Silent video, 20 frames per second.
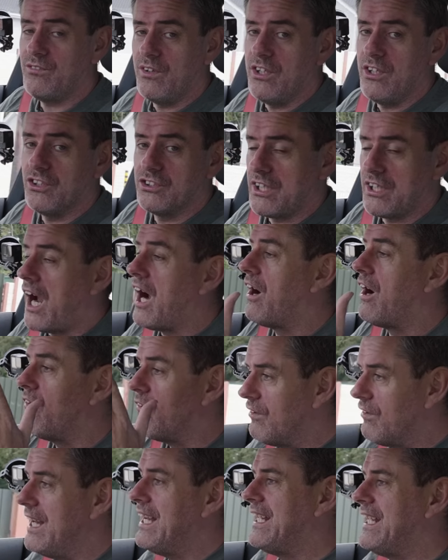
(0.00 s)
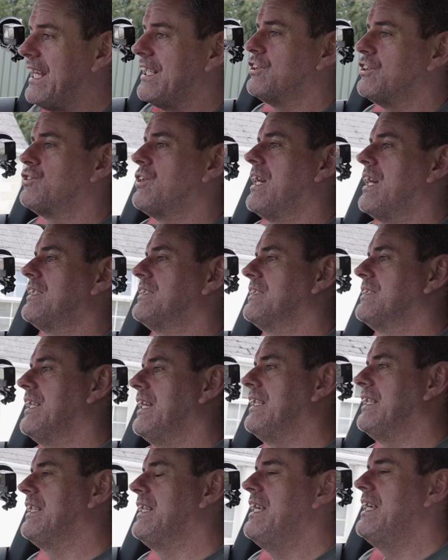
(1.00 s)
videos are really getting traction
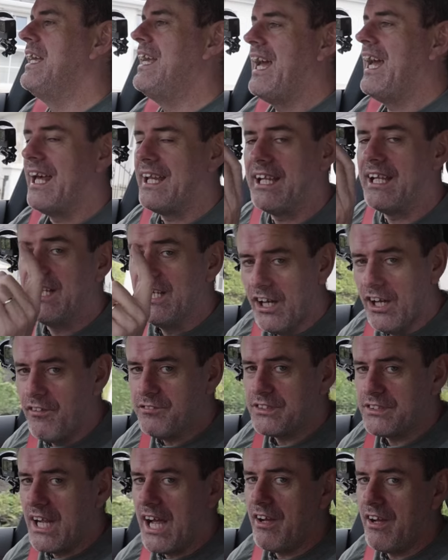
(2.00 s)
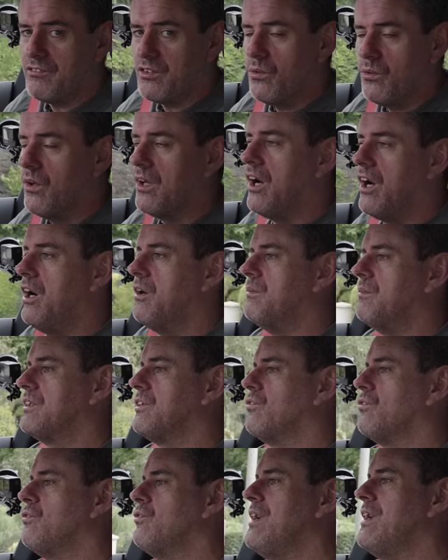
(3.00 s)
lately, and I'd love to have you along with
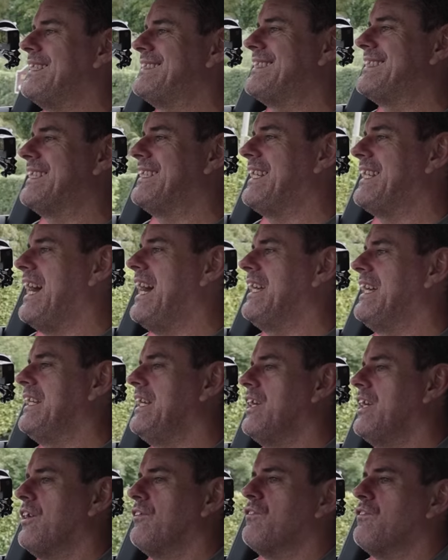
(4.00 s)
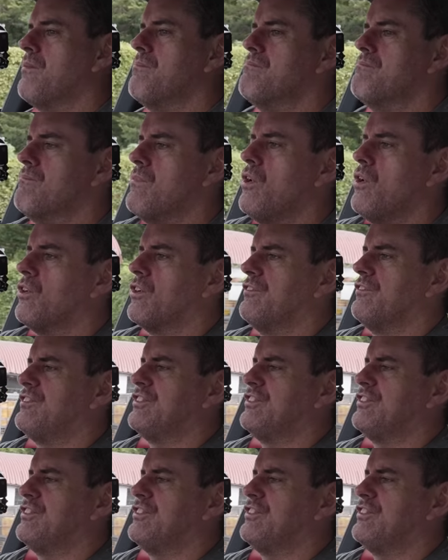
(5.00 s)
the rest of the gang here for more of